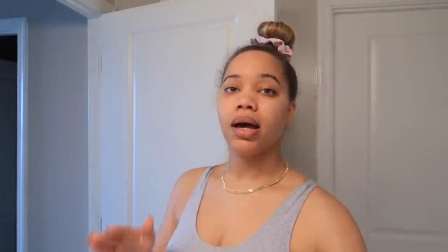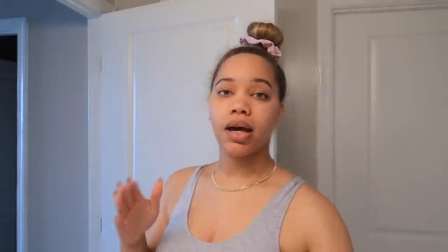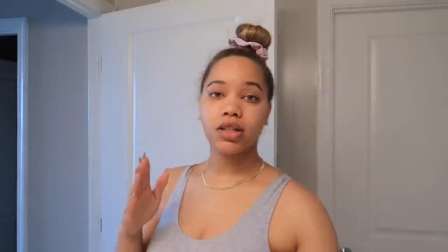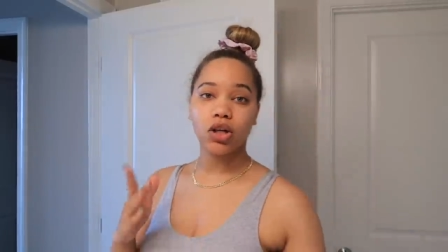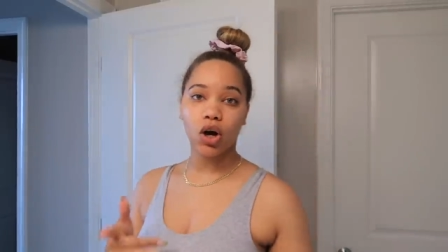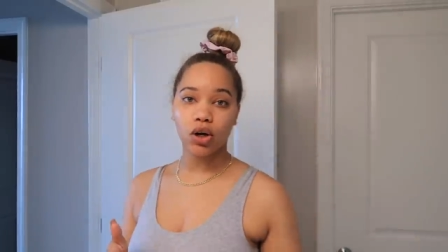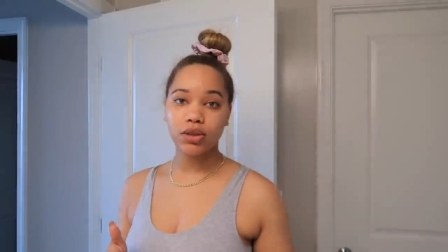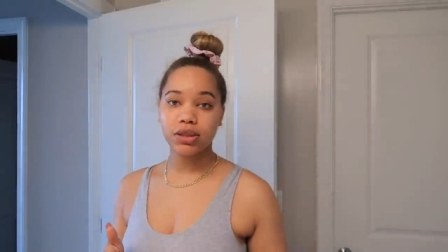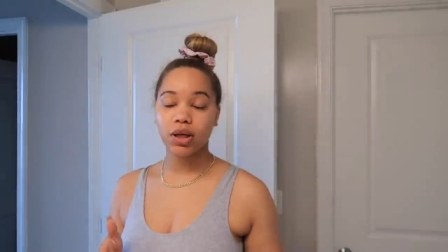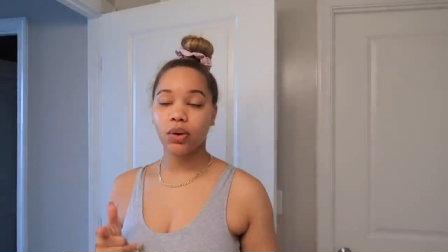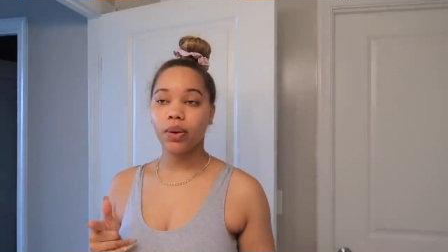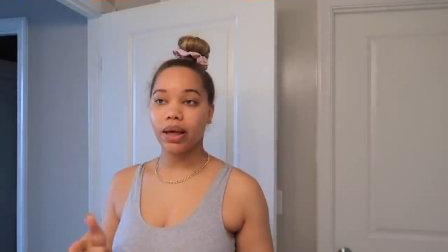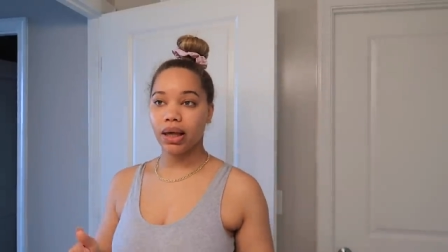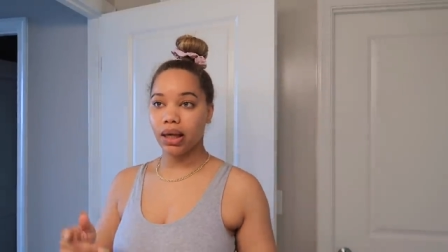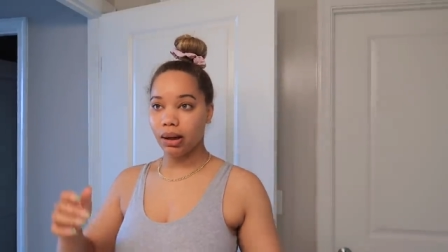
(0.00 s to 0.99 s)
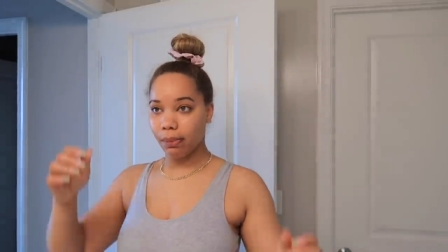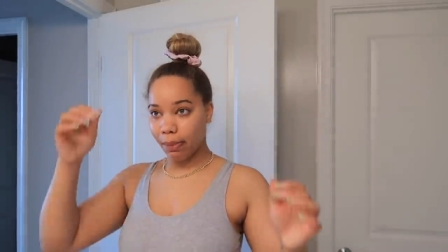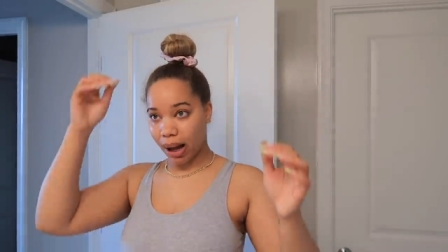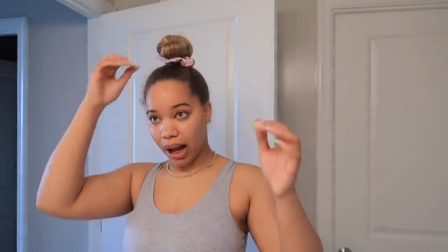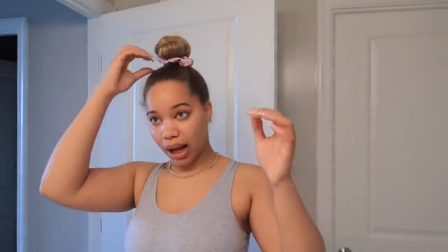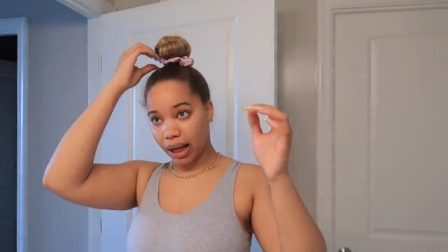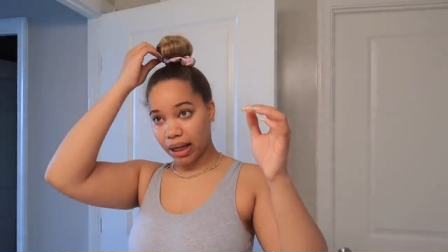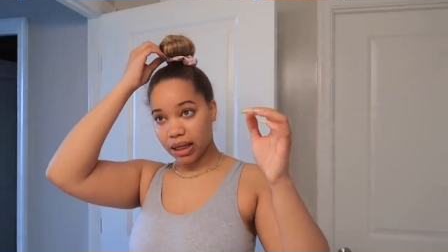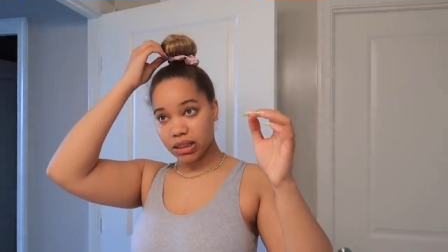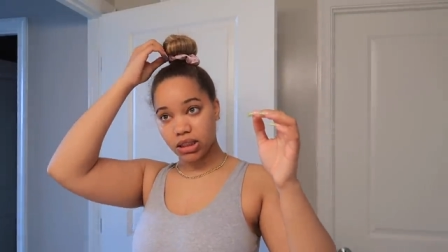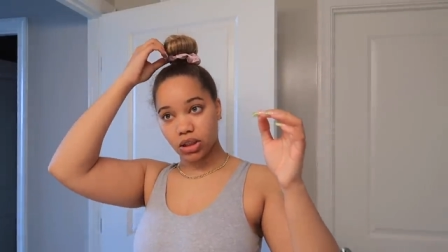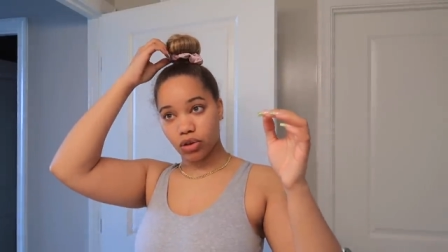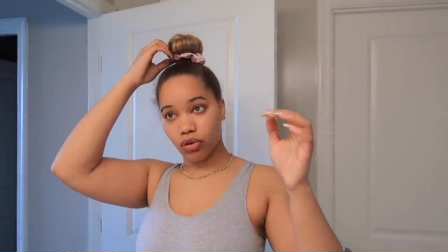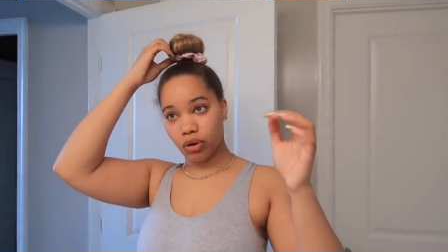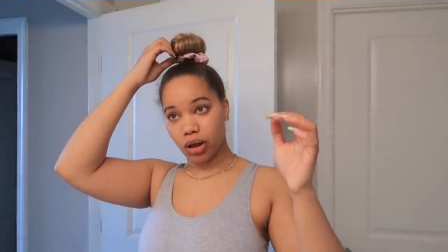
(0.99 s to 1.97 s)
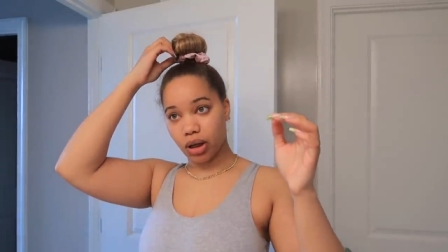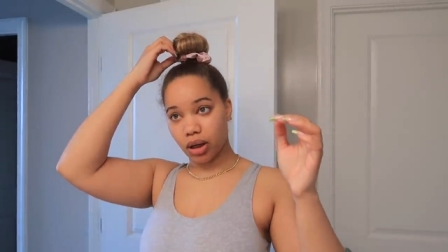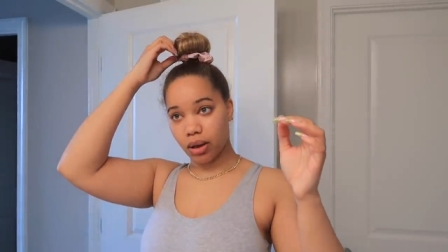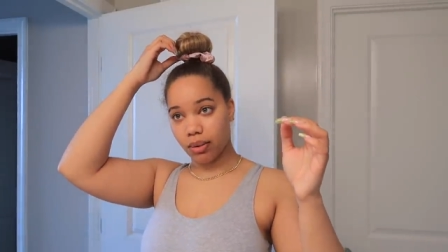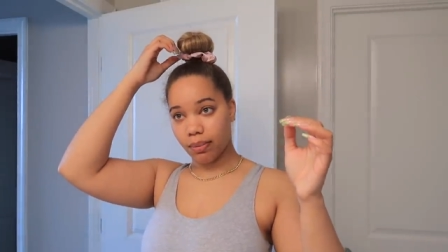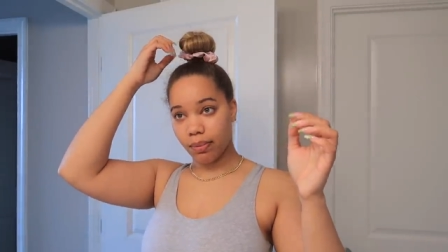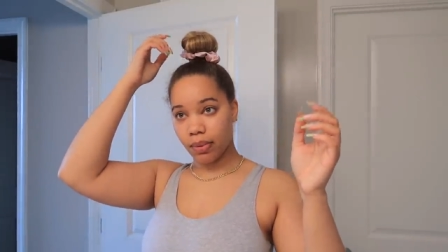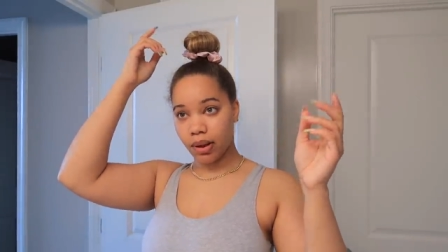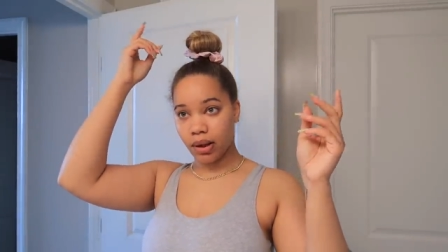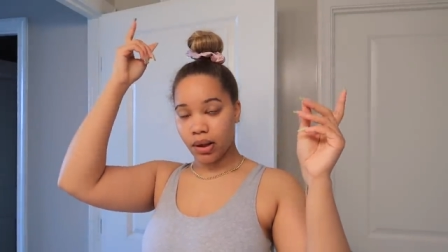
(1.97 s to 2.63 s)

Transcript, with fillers: It's also in my Instagram